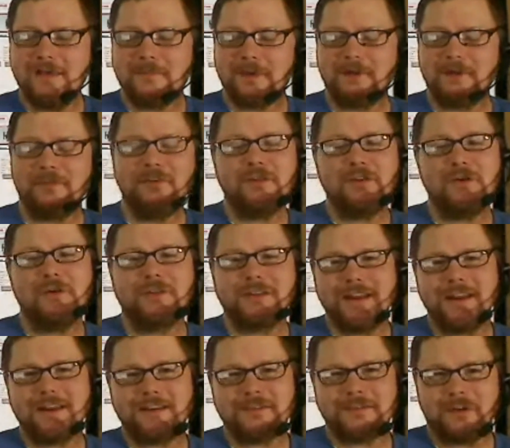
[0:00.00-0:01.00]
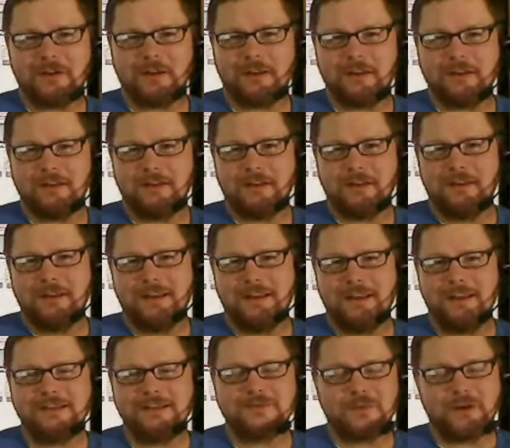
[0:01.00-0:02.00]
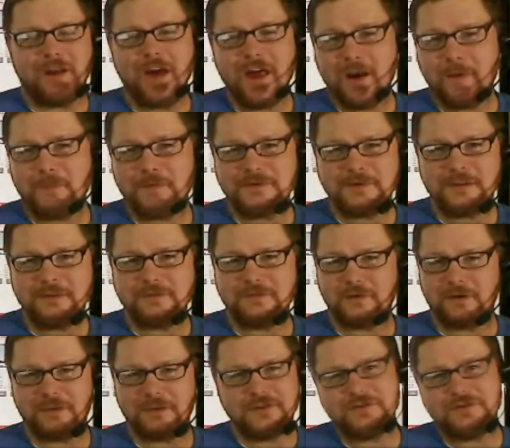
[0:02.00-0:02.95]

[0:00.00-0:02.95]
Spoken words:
But if you load Linux on it, it's 100% free.